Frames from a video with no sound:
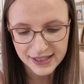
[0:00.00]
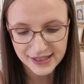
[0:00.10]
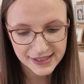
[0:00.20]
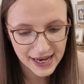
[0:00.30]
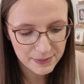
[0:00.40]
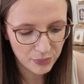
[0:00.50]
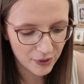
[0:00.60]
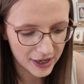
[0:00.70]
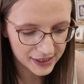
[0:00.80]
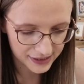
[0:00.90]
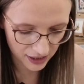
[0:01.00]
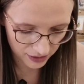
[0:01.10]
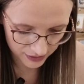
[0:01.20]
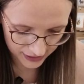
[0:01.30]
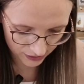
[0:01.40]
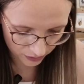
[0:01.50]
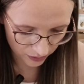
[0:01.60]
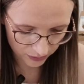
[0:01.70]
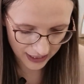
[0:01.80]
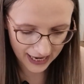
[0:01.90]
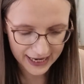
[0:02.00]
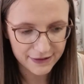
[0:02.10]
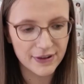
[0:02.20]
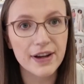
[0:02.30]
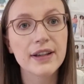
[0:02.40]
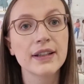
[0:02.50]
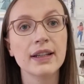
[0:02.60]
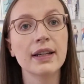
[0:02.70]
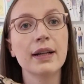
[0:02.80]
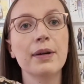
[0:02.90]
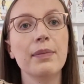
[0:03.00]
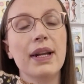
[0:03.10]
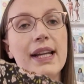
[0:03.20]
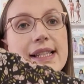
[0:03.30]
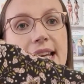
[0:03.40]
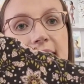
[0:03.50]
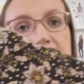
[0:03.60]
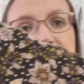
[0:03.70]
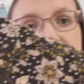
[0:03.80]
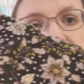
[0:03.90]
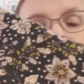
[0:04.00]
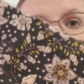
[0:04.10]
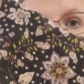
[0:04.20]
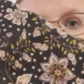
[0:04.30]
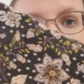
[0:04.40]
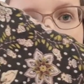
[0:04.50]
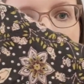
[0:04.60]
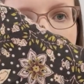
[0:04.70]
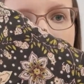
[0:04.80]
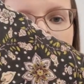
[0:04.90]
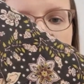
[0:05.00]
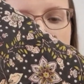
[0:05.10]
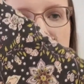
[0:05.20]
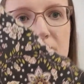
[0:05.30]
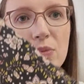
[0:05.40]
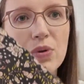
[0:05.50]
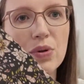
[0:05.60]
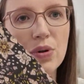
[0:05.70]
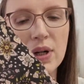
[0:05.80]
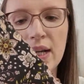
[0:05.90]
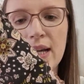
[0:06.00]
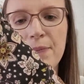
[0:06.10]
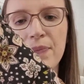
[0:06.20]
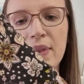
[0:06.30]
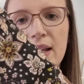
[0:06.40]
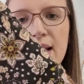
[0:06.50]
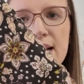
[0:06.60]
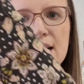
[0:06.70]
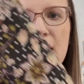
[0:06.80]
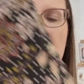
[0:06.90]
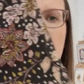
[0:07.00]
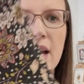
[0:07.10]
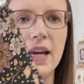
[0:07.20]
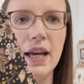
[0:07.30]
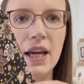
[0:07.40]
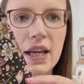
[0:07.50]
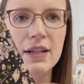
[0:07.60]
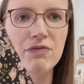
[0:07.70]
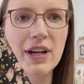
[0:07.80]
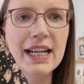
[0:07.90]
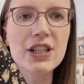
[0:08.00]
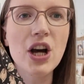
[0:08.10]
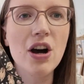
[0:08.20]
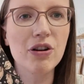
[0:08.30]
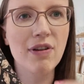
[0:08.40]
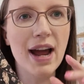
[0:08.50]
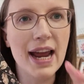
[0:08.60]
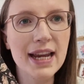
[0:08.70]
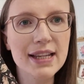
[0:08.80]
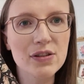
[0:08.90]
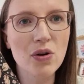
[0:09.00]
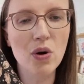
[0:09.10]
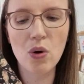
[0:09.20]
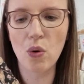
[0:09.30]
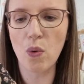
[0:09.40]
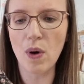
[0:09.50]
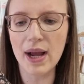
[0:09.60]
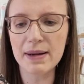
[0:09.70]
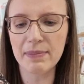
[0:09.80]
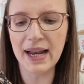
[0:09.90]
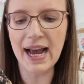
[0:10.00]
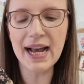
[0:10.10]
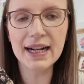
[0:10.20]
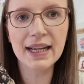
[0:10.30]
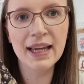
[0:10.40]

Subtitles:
same print, so it's still called Ava, but it's in this charcoal. So it's like a really dark grey. It's not quite black.